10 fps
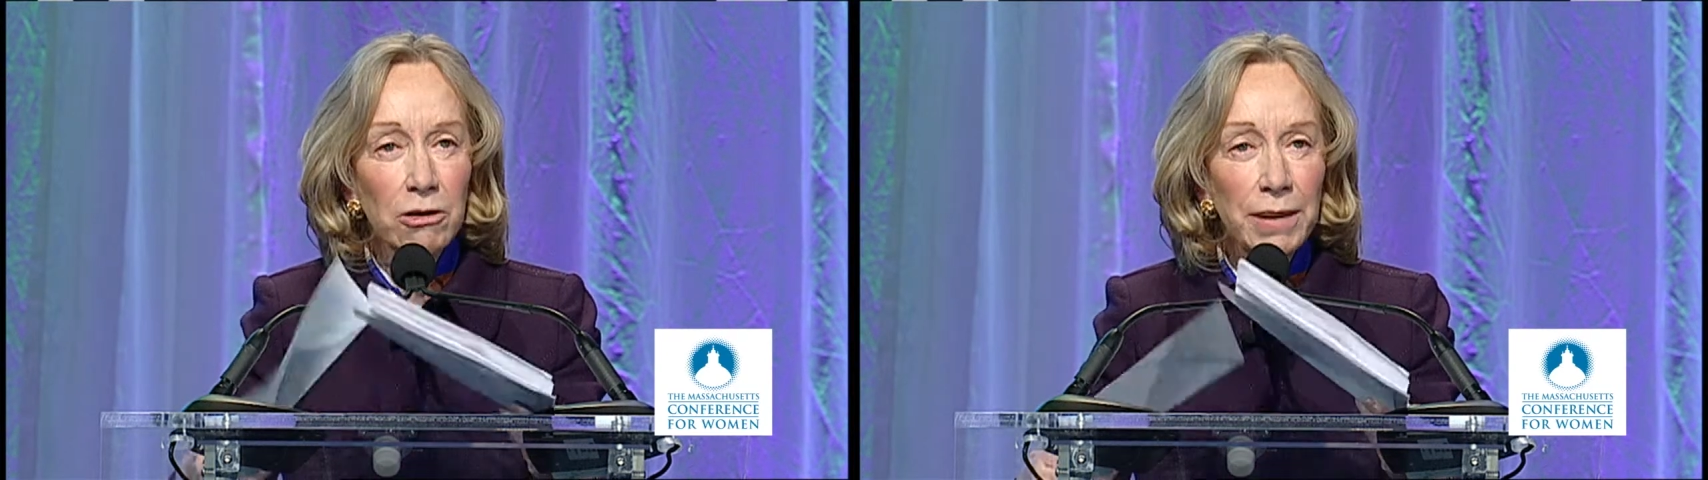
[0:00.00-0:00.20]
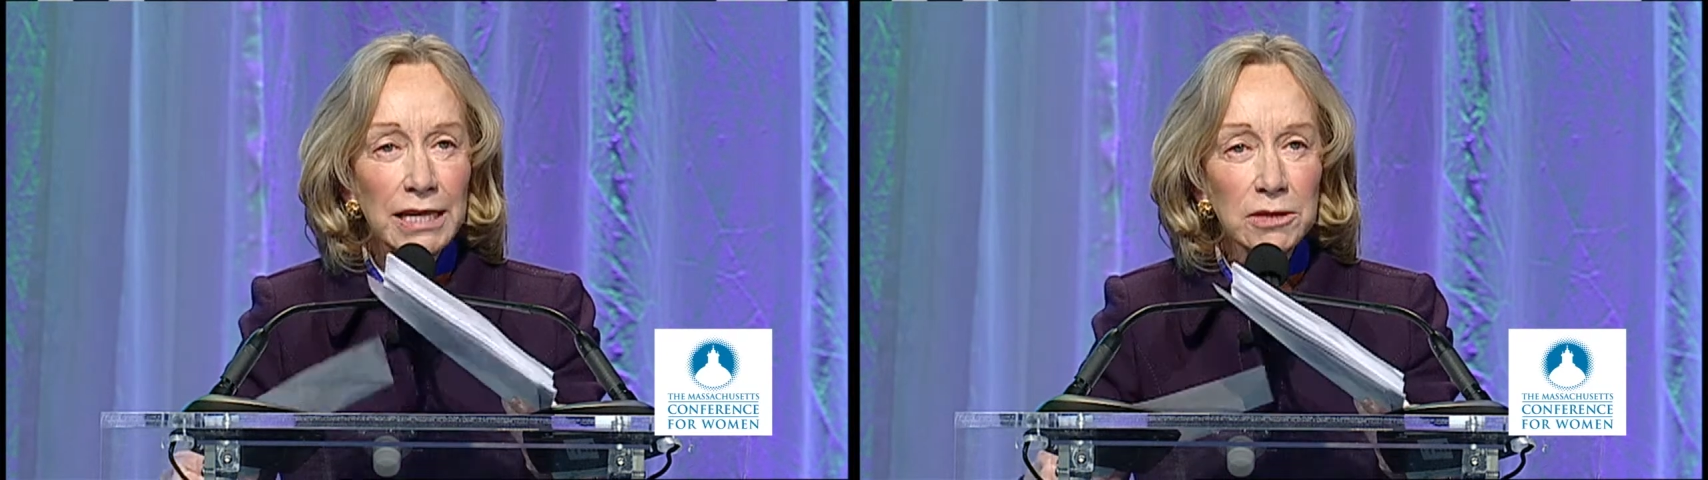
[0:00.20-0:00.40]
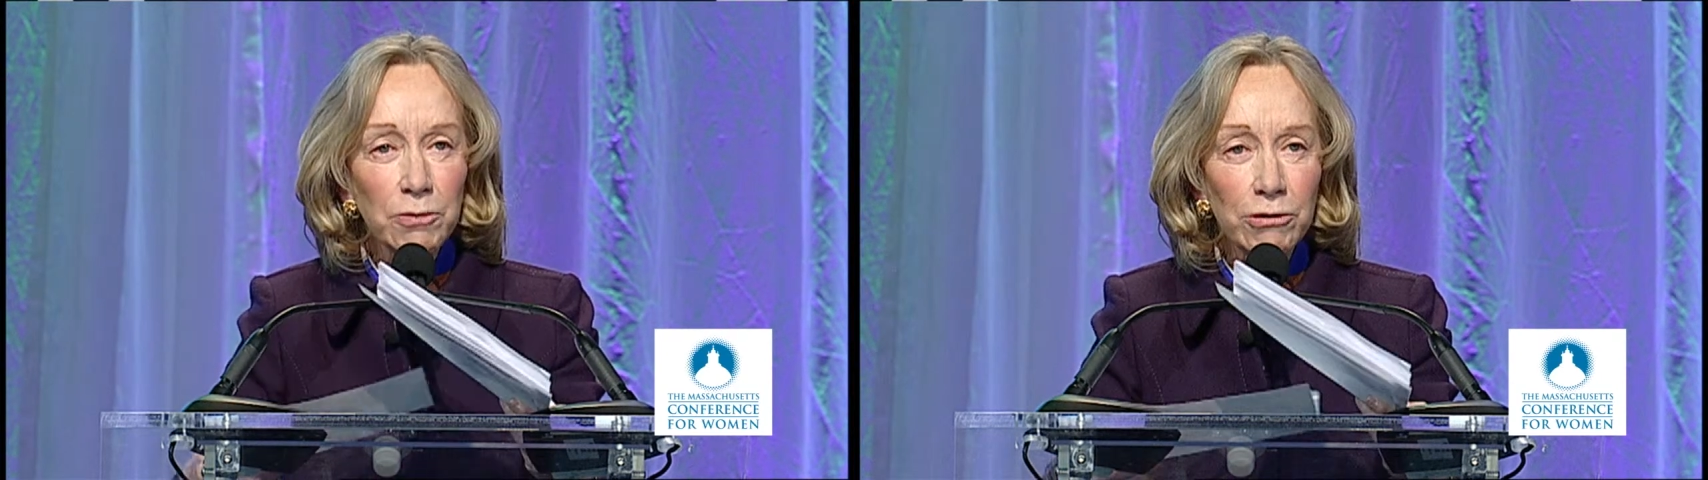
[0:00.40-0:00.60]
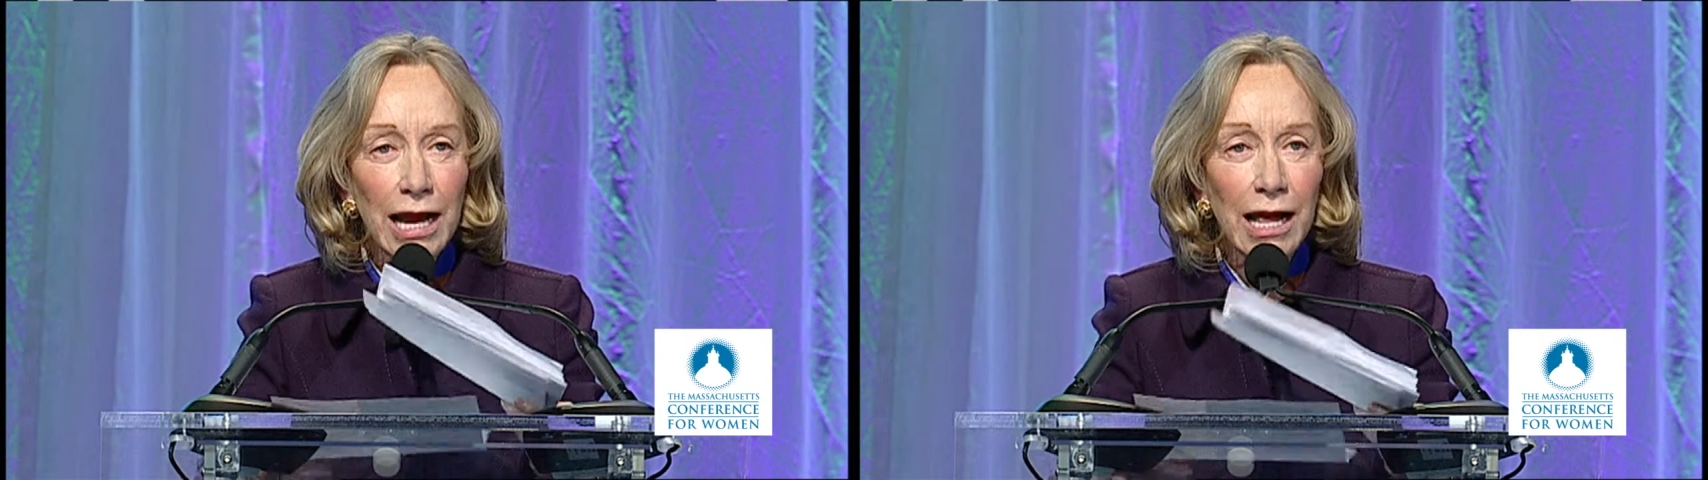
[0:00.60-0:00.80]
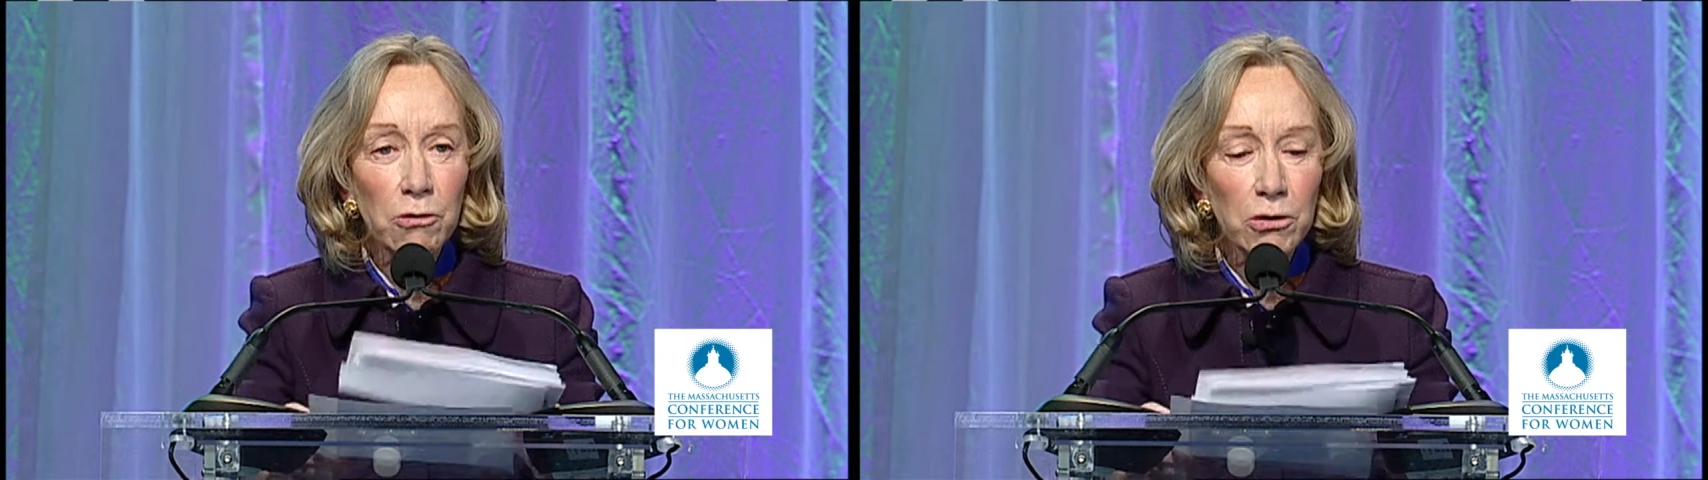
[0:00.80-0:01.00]
our men's
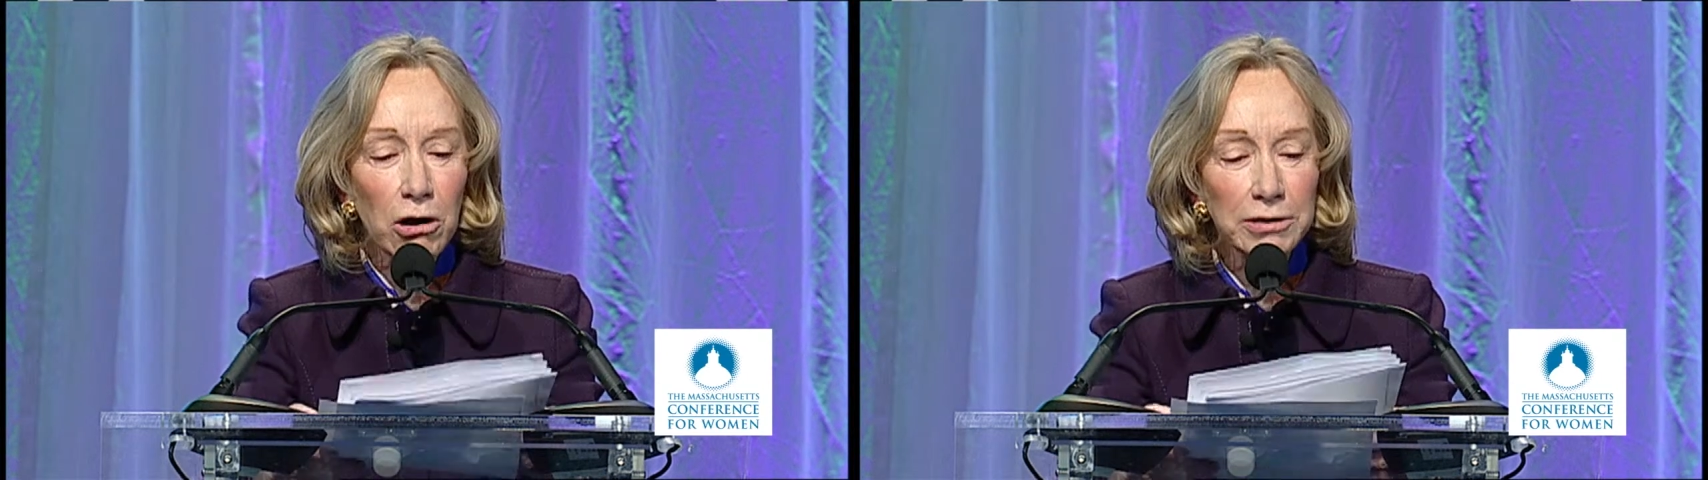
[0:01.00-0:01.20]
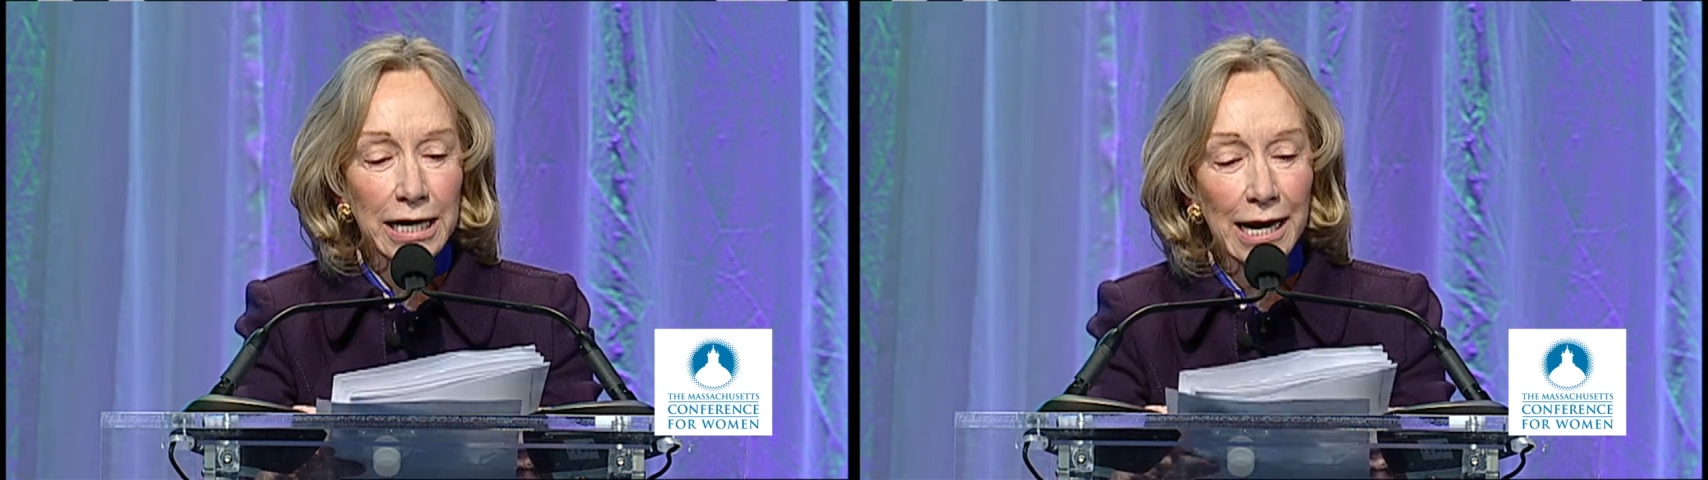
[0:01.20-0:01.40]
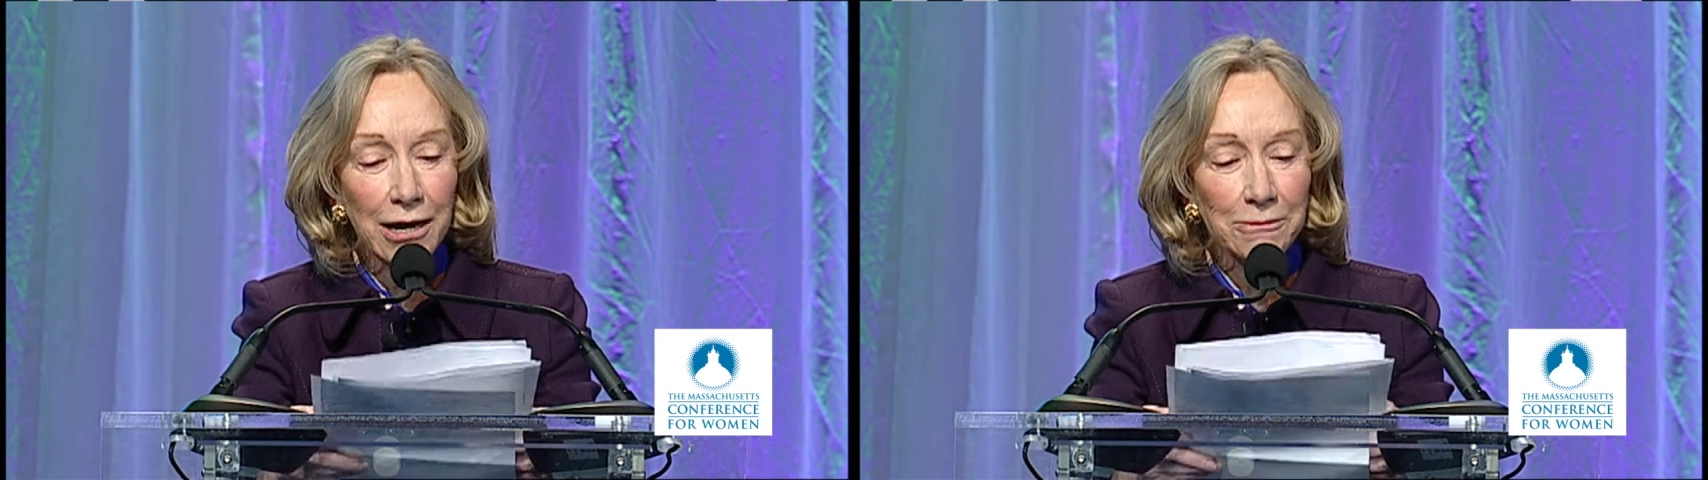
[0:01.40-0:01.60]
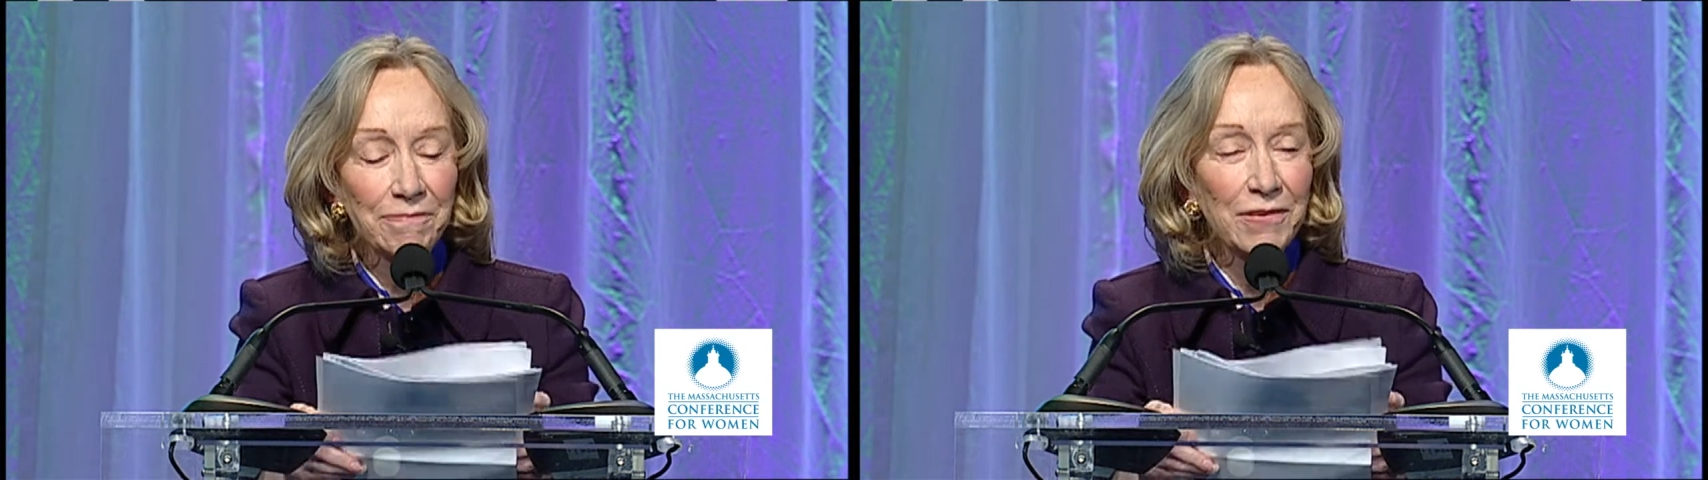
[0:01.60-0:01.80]
morale will go down.